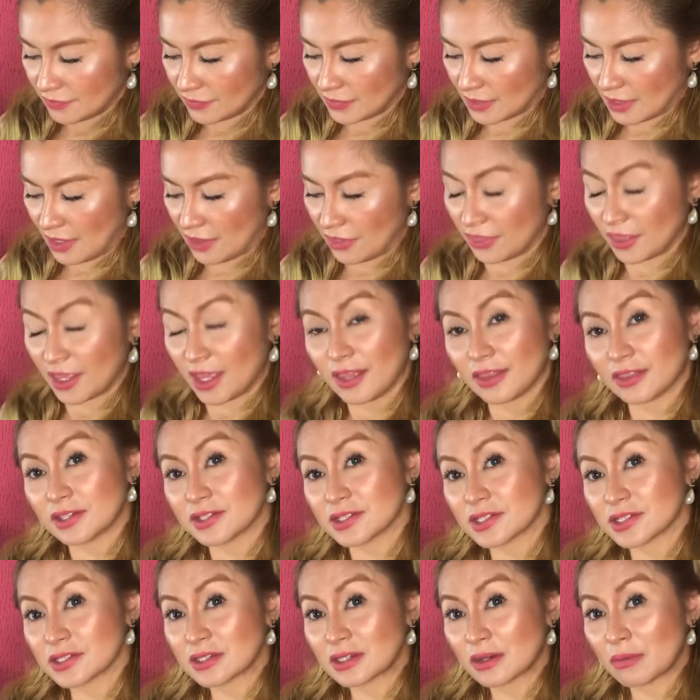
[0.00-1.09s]
I think this
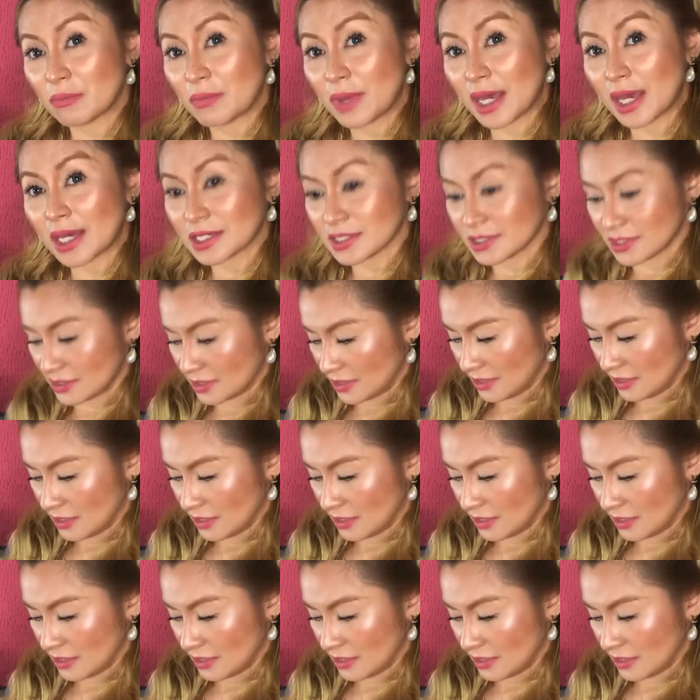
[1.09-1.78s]
is the best